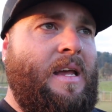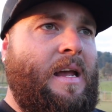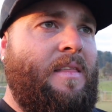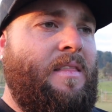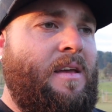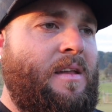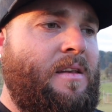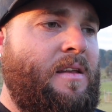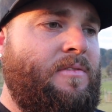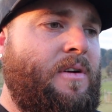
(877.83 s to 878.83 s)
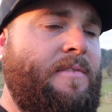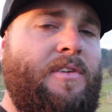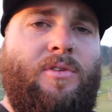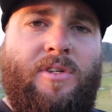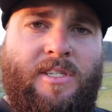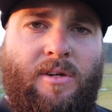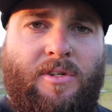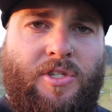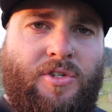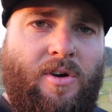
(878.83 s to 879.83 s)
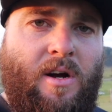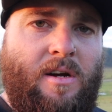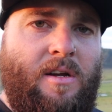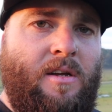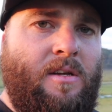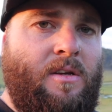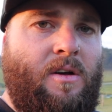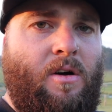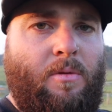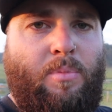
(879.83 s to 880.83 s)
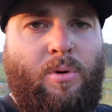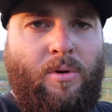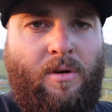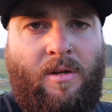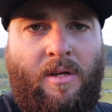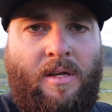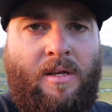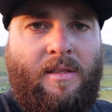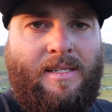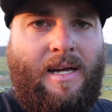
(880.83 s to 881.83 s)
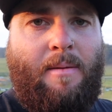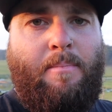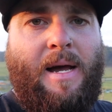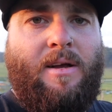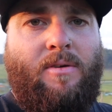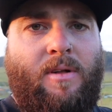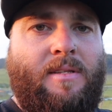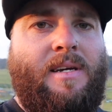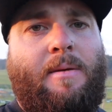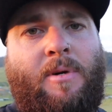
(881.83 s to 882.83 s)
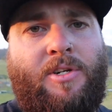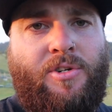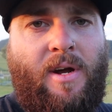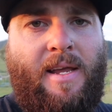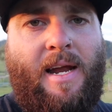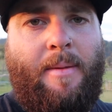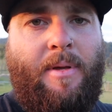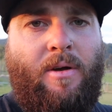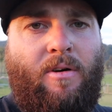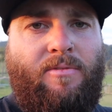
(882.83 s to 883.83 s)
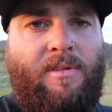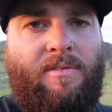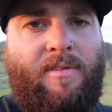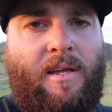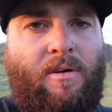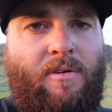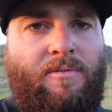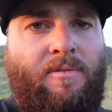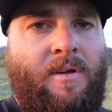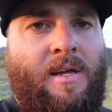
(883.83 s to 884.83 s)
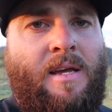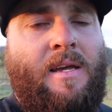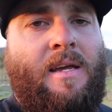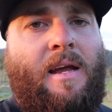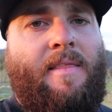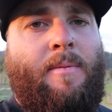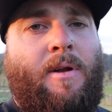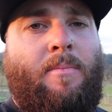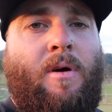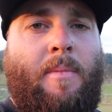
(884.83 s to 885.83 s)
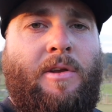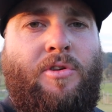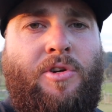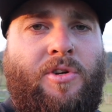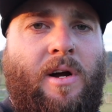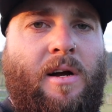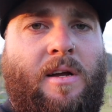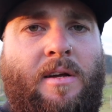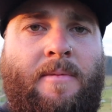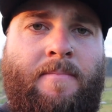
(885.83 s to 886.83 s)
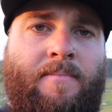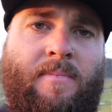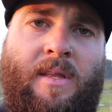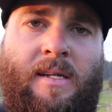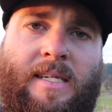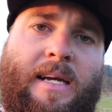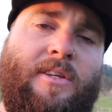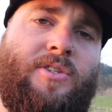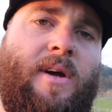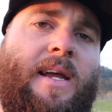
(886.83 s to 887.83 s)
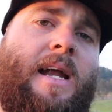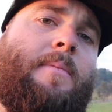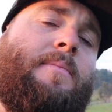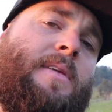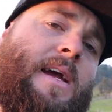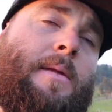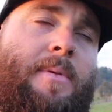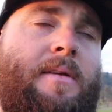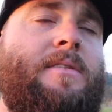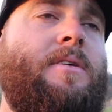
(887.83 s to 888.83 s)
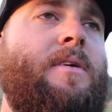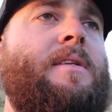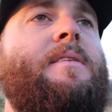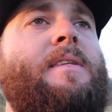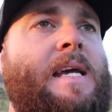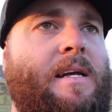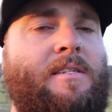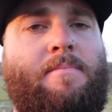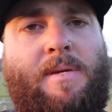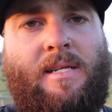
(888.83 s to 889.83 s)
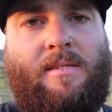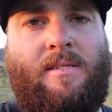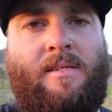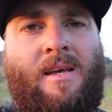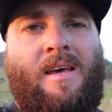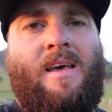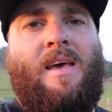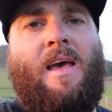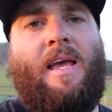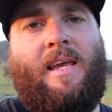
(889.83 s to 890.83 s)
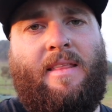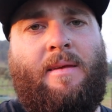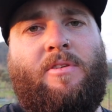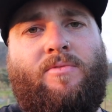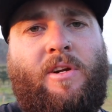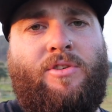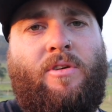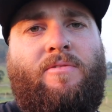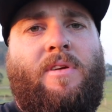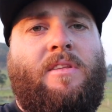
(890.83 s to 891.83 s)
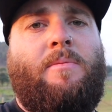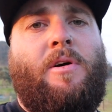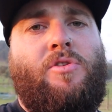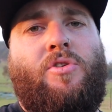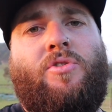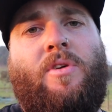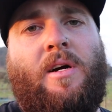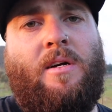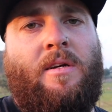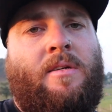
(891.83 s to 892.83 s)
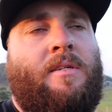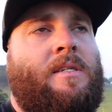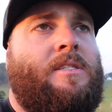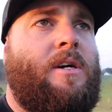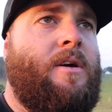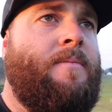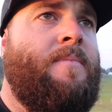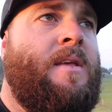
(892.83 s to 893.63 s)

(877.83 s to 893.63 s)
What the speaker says: and then if I ever do sell this truck, I'll put the tub back on it, take my tray canopy off, lift that off, and then when I buy my new truck, take the tray canopy down to Mitts and get them to retrofit it to my new truck. So